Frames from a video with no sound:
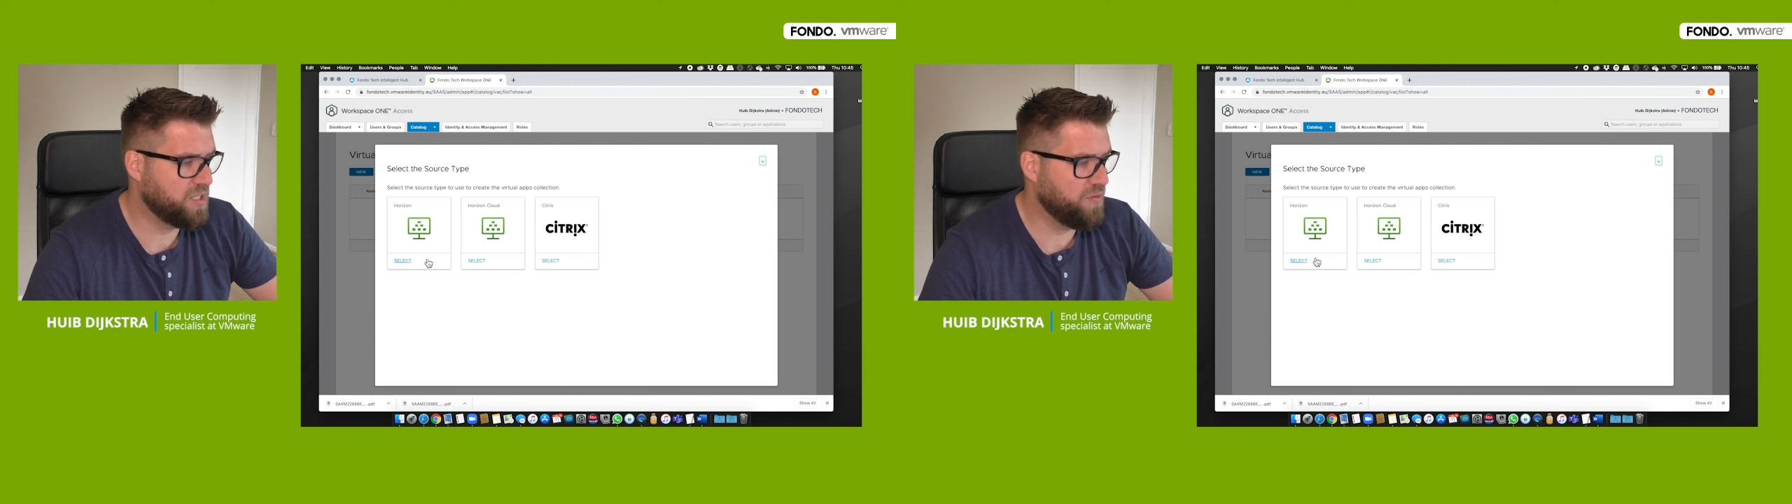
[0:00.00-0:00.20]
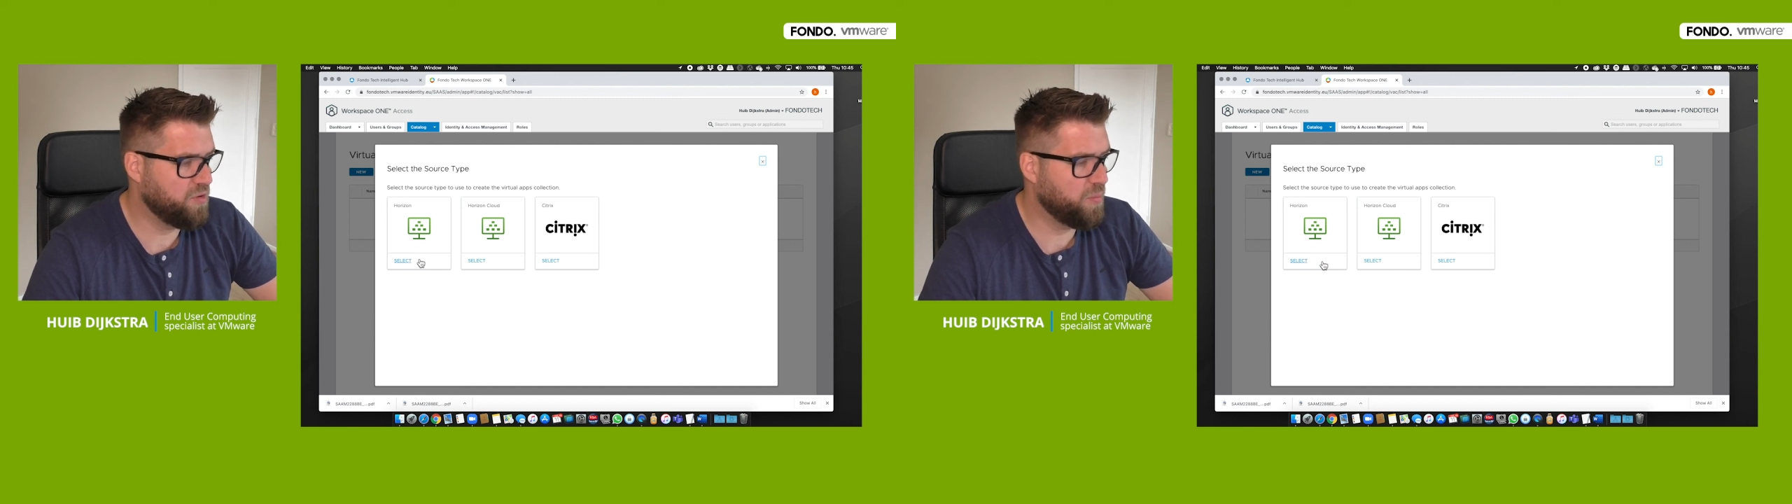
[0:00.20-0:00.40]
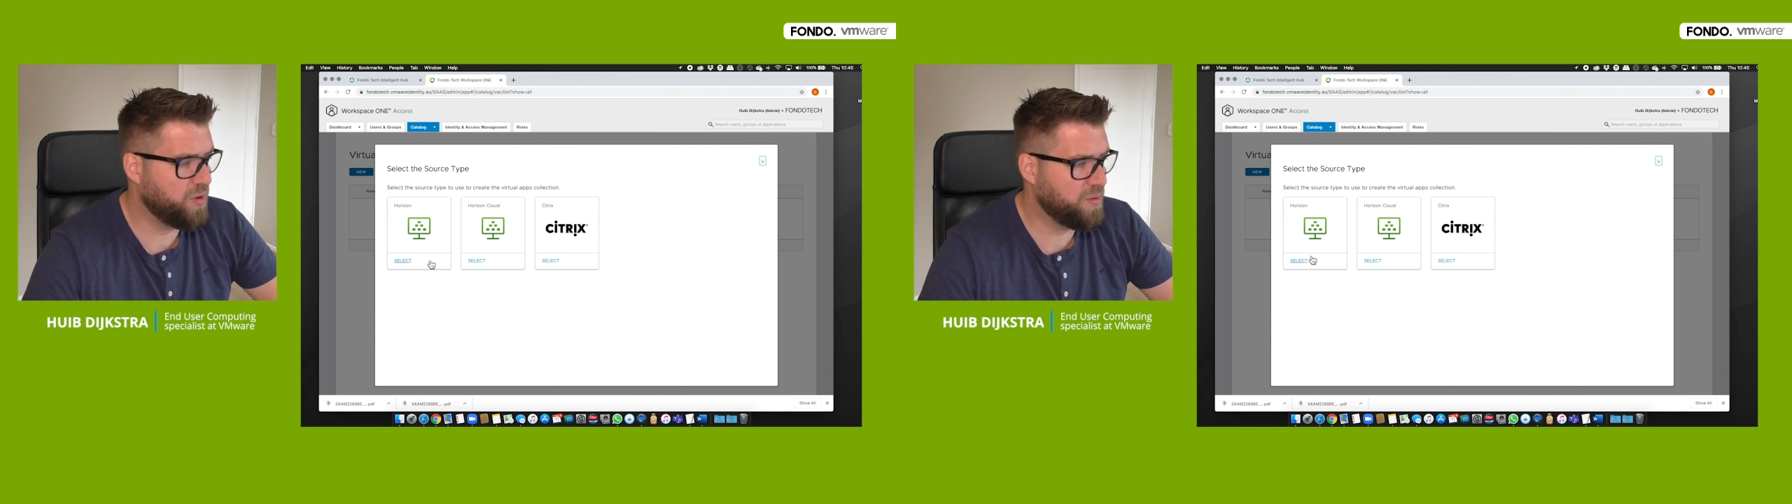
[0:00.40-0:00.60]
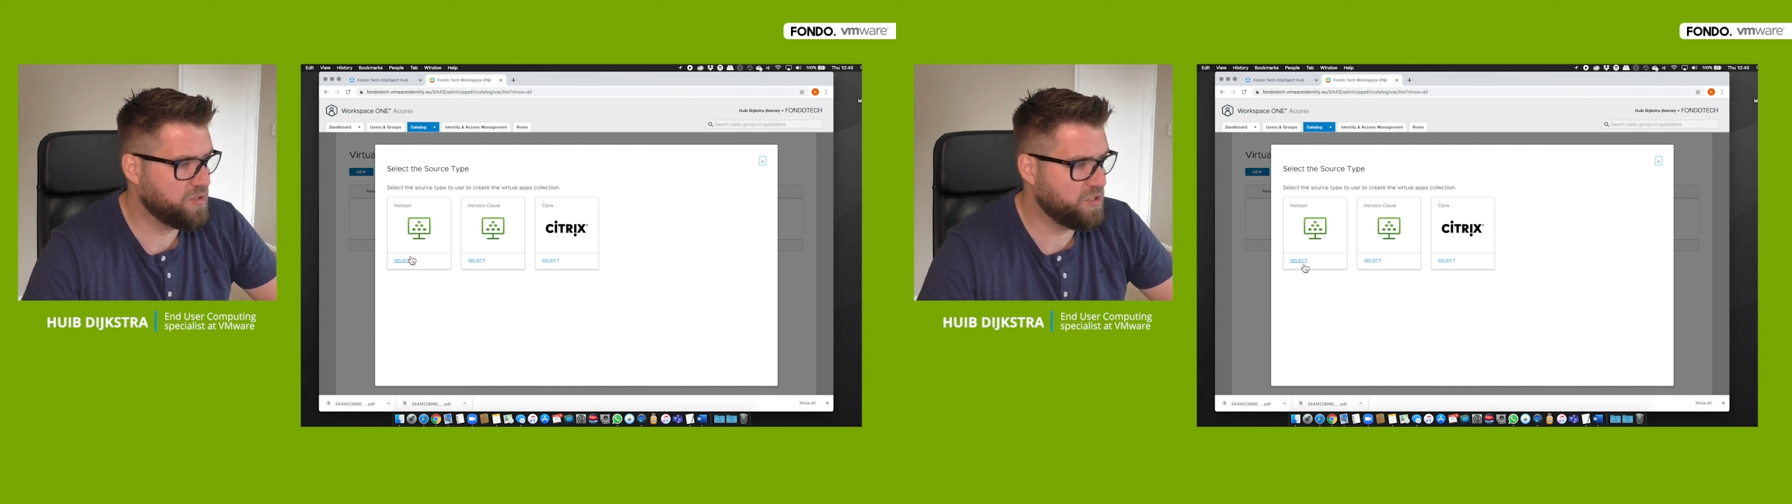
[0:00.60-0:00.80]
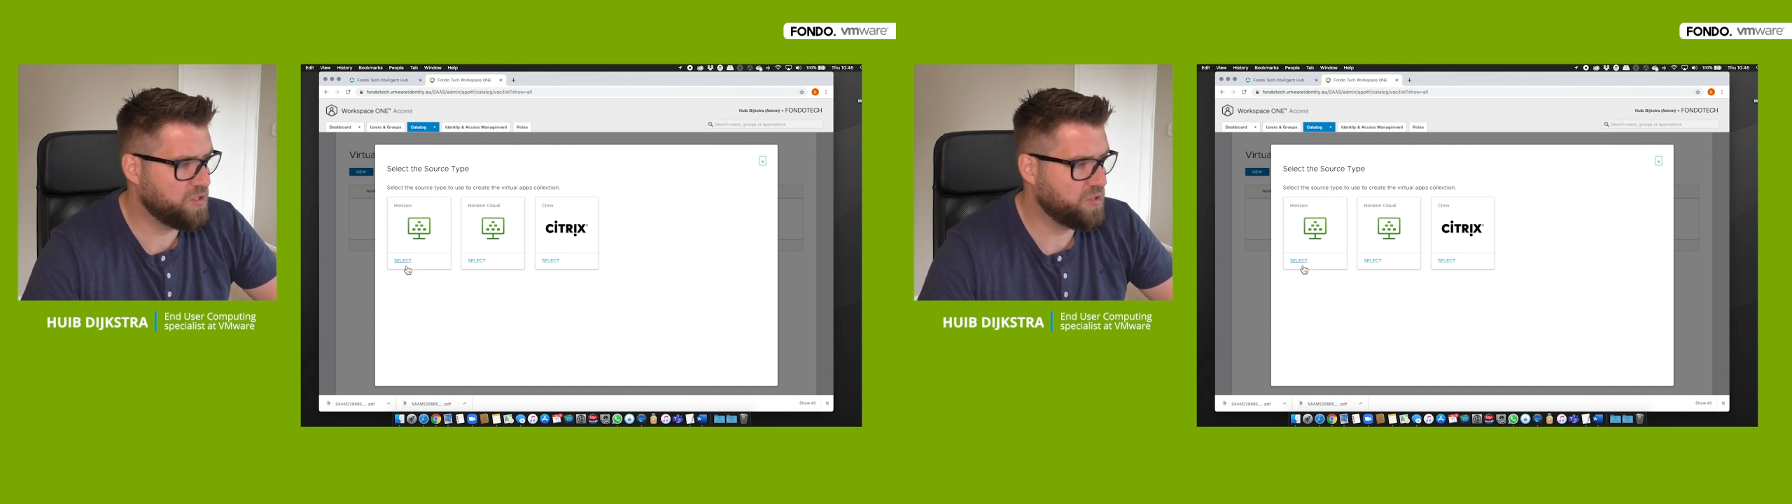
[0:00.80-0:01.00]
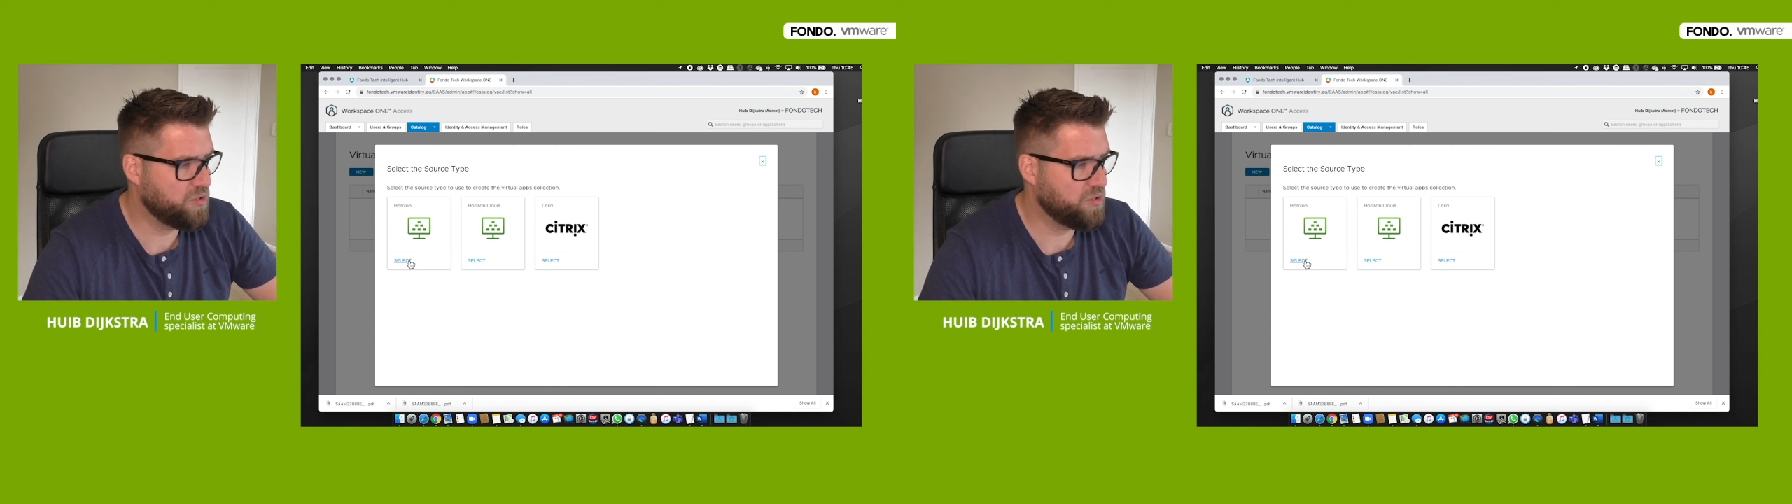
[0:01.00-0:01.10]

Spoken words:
7 on-premises,